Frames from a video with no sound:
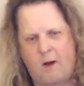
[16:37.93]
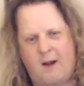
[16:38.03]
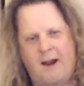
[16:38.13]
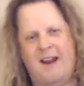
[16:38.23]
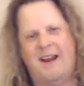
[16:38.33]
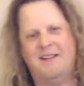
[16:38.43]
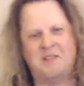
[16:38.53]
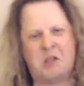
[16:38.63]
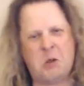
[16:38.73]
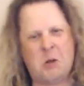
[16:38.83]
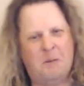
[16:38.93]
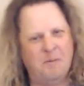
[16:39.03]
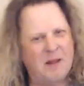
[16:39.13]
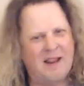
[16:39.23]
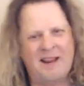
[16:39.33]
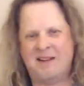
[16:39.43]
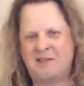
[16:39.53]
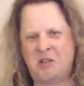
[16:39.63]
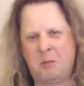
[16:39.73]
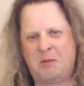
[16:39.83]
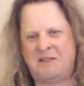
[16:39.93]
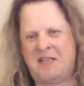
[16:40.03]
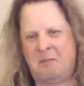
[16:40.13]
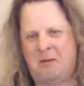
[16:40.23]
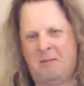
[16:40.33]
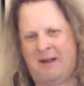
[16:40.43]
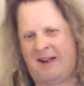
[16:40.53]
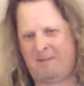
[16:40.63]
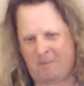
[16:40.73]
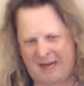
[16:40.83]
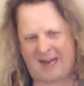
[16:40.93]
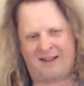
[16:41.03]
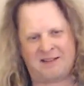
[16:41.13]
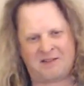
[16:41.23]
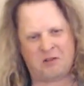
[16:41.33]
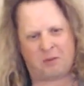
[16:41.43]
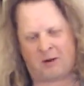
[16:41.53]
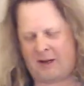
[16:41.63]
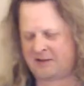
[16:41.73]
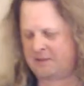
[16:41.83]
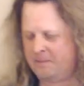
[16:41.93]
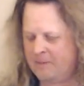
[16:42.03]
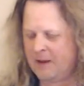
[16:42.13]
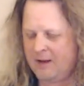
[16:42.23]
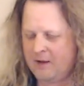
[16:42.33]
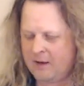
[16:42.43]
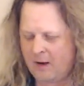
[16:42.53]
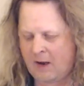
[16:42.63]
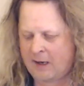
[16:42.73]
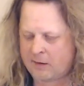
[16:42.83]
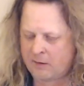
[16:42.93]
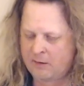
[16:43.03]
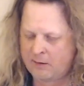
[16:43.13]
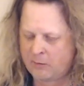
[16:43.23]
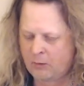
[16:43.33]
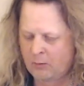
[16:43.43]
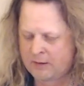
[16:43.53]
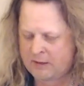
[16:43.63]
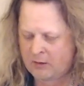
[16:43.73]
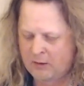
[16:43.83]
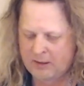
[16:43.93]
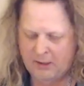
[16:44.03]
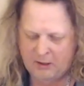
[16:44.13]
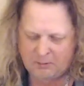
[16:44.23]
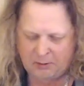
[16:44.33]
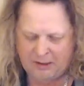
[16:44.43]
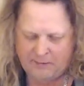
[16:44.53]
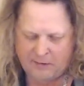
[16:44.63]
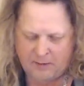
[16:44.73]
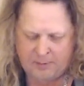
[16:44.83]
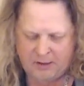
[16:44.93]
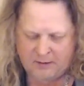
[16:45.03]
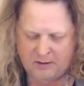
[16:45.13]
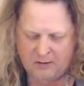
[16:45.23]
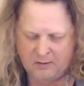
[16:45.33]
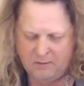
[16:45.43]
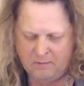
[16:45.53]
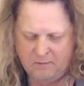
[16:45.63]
Alright, it's cool. Super simple, but man, it's super awesome. Alright, so here's what we're doing. Now you can play this up here too.